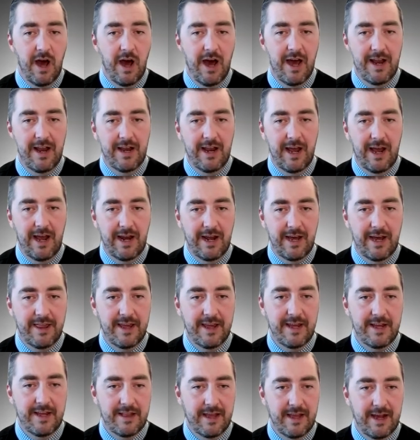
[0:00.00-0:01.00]
And I
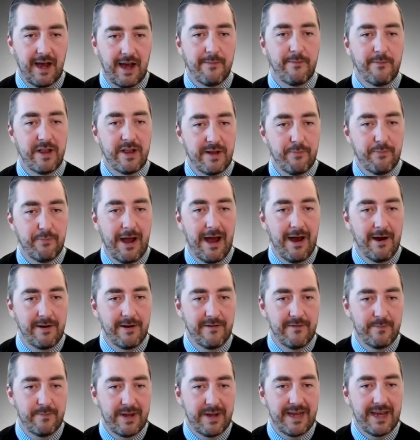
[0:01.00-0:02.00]
think I'm really proud
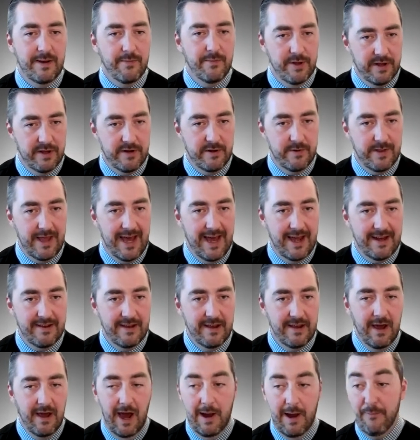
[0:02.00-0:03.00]
of being able to do that.
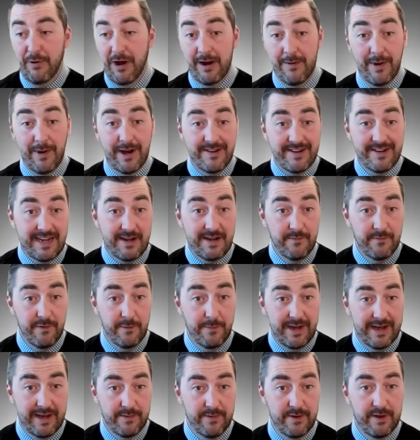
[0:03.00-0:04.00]
I'm proud of my team for
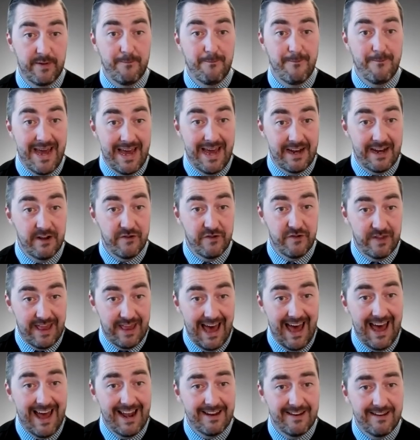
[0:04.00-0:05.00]
being able to manage
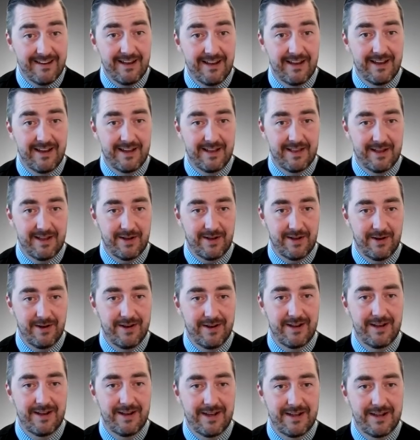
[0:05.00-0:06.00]
that and
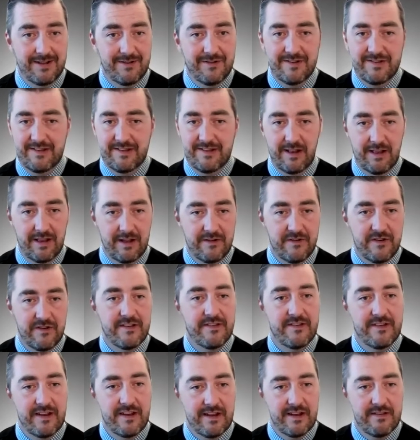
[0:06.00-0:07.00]
just the
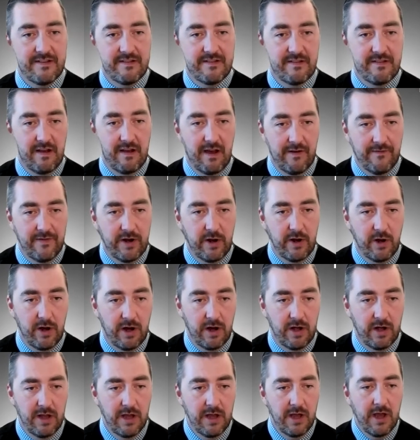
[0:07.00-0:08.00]
logistics of it
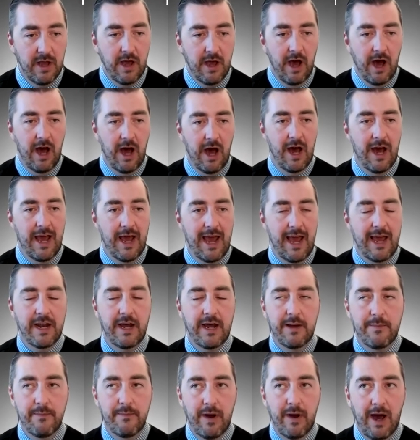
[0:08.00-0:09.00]
all. And
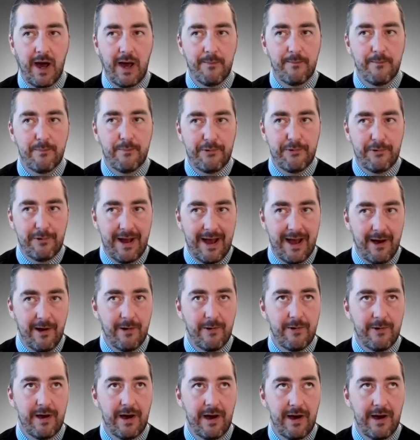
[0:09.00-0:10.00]
I'm
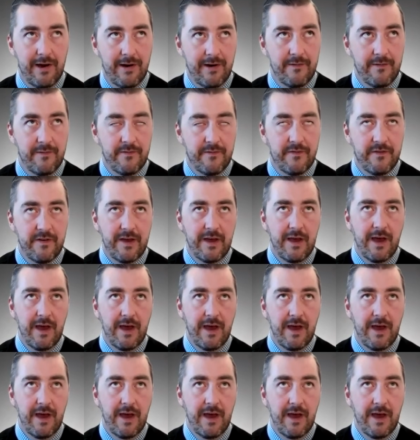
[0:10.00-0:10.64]
proud of,